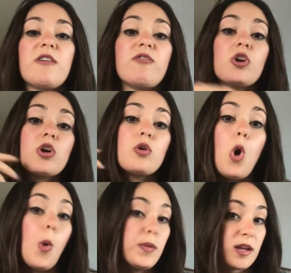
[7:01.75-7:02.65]
If you're
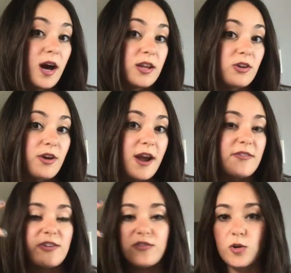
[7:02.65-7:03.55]
open to cutting your
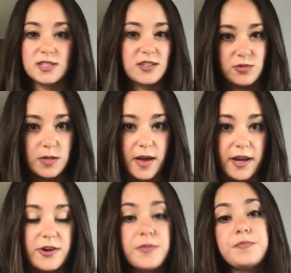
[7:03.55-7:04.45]
hair, then of course it doesn't really
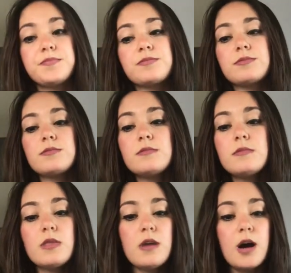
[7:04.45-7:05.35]
matter.
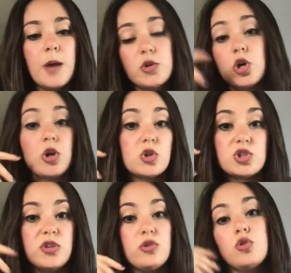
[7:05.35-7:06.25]
You
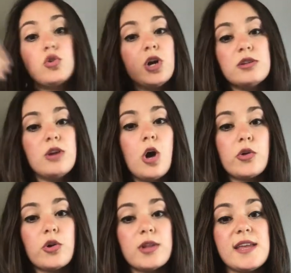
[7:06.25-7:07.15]
could go
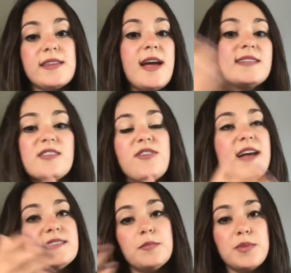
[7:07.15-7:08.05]
your length, and if it
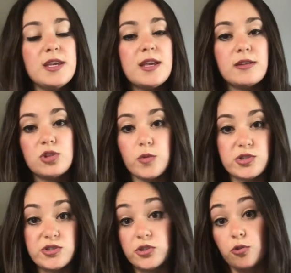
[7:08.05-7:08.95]
ends up being 2
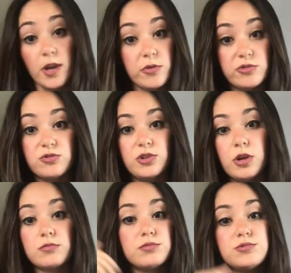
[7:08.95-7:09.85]
inches and you're okay with, you
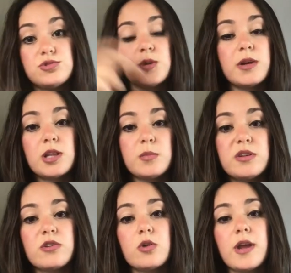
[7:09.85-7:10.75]
know, trimming a little bit
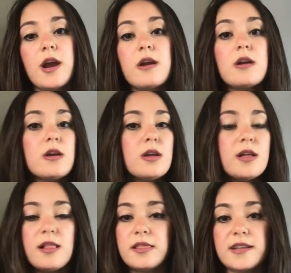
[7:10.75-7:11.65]
of your own hair,
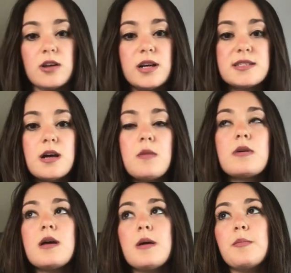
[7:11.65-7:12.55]
that's
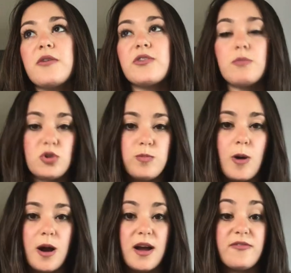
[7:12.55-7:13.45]
awesome. But for the most
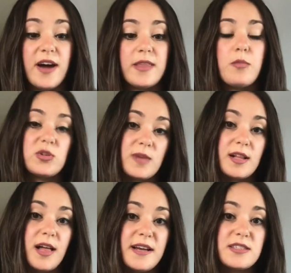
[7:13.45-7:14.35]
part, I find that most of my
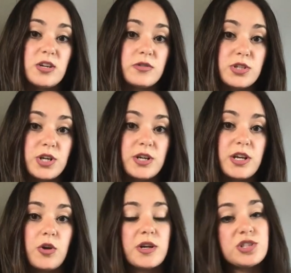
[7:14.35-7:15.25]
clients are
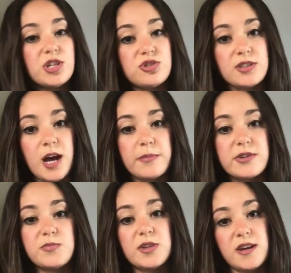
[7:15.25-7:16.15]
returning or exchanging
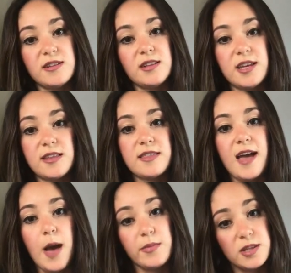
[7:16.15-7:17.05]
toppers because the length
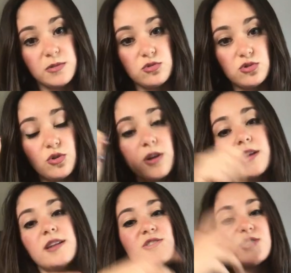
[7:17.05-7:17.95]
happens to be too
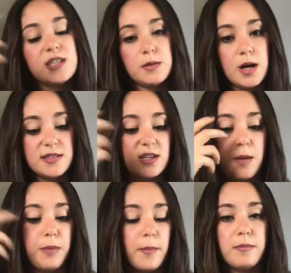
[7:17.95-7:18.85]
short, and it's like a
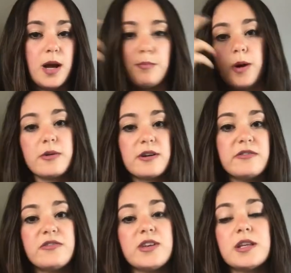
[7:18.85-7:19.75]
bummer
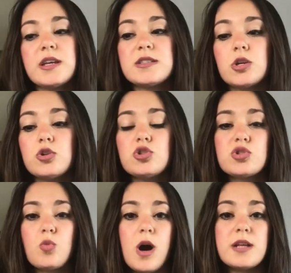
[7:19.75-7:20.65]
of a feeling. So you
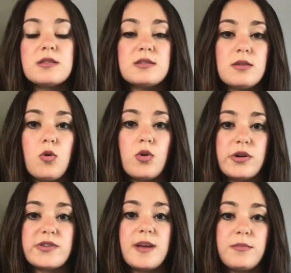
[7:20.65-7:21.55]
just want to
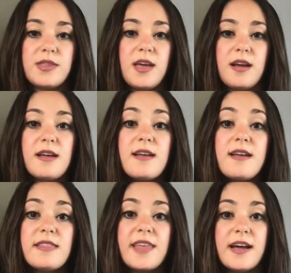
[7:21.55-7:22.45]
order something
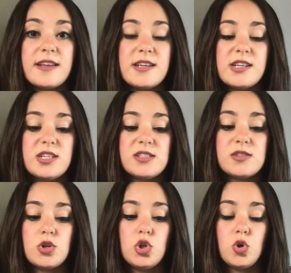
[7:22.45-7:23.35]
that is
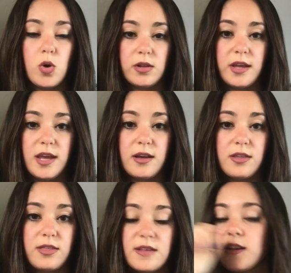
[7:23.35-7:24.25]
your
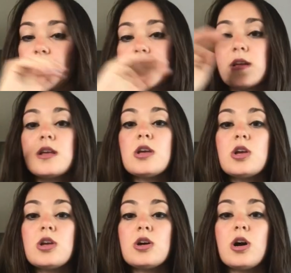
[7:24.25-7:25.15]
length,
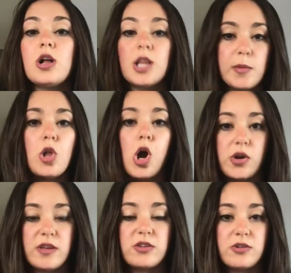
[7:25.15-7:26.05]
a little bit
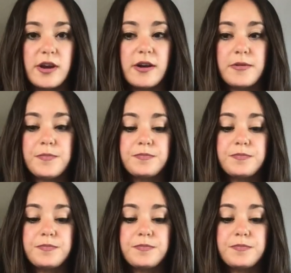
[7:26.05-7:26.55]
longer than your hair.